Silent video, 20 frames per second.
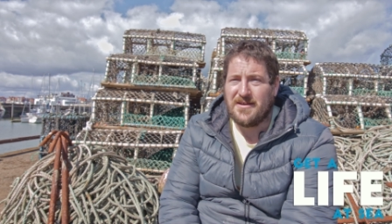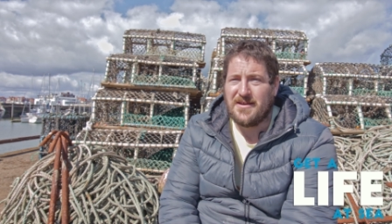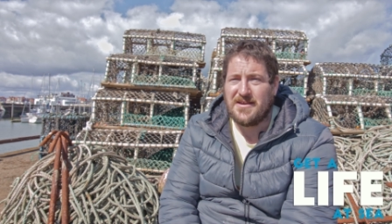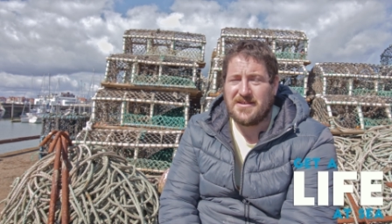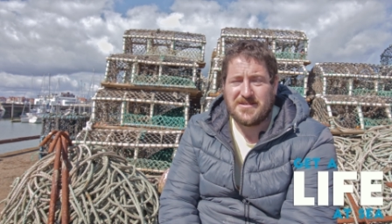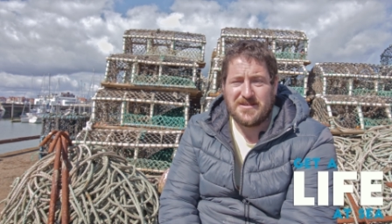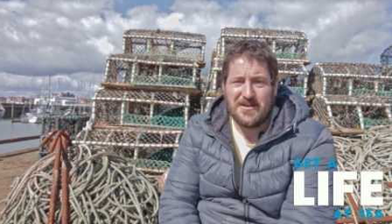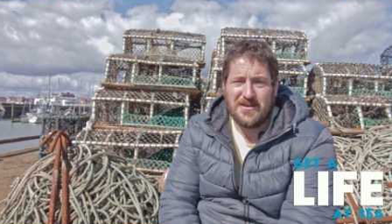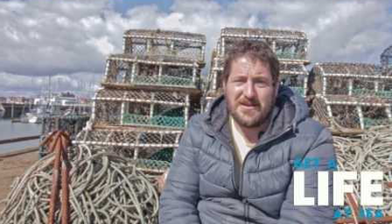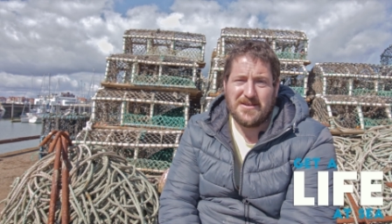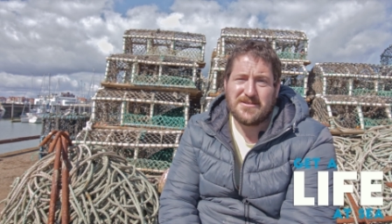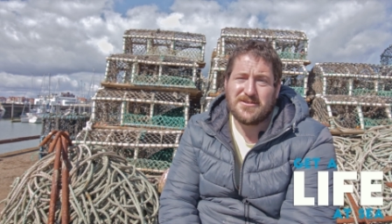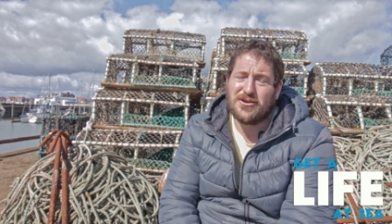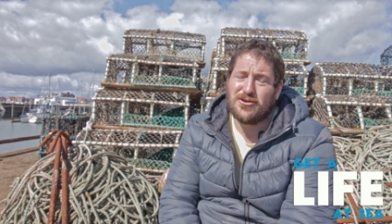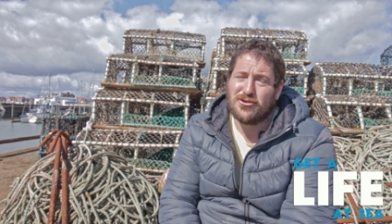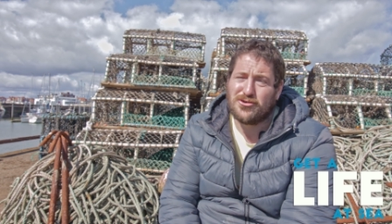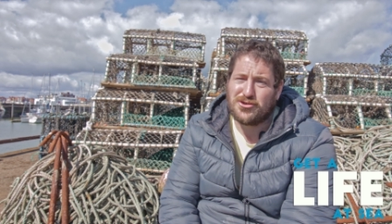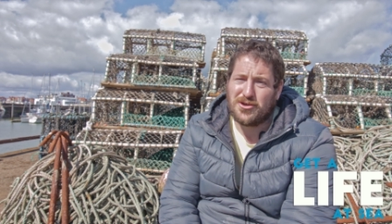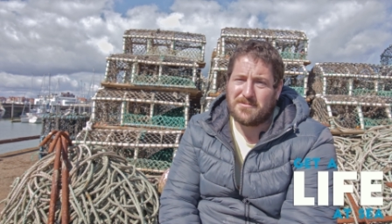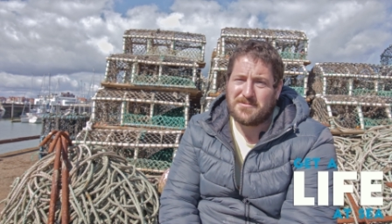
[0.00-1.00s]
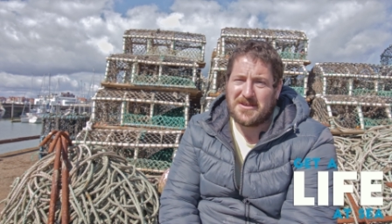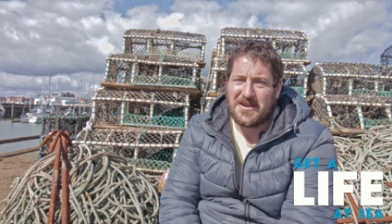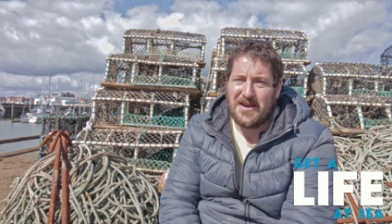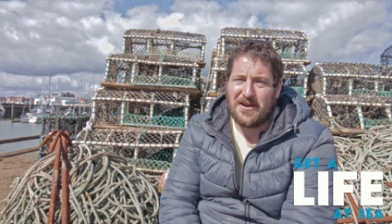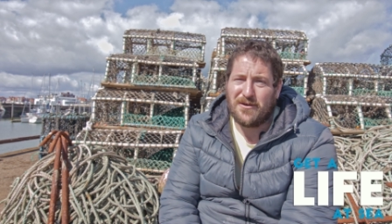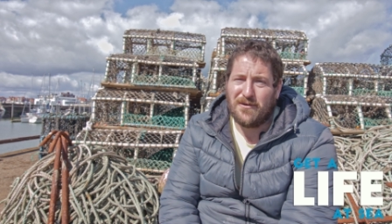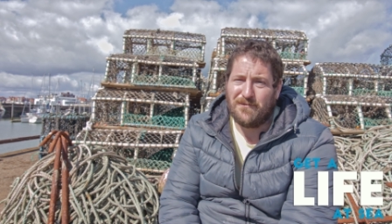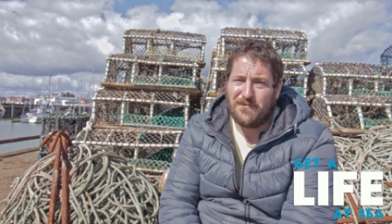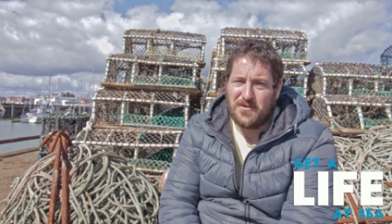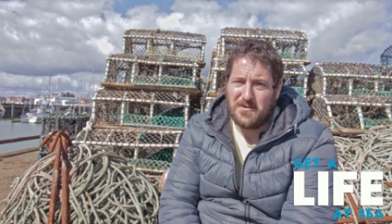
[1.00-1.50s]
It's a good job to
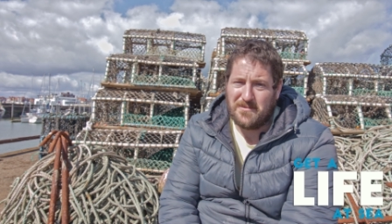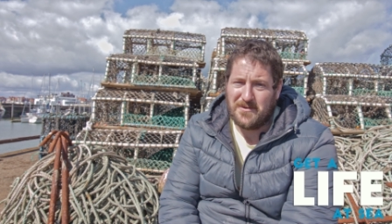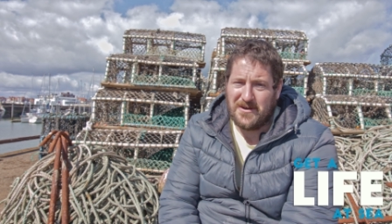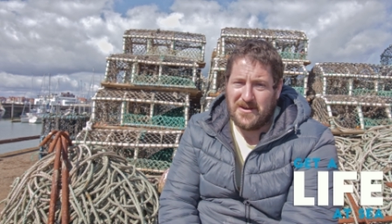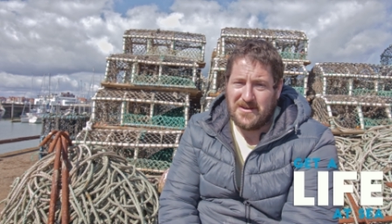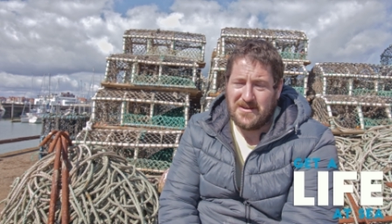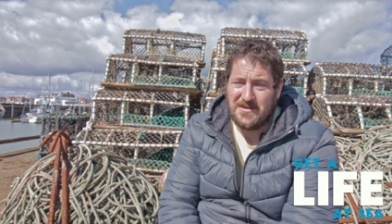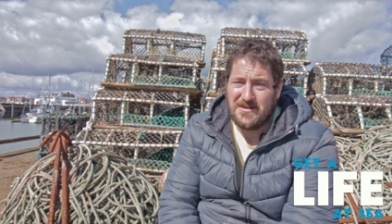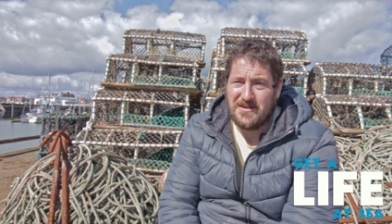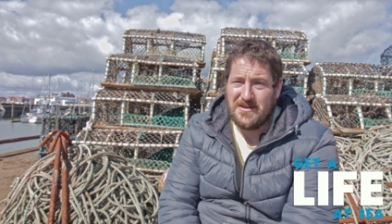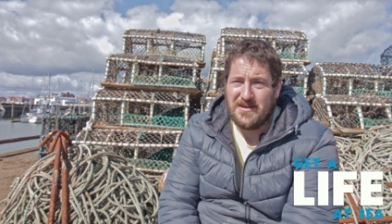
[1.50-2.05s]
get comfortable in.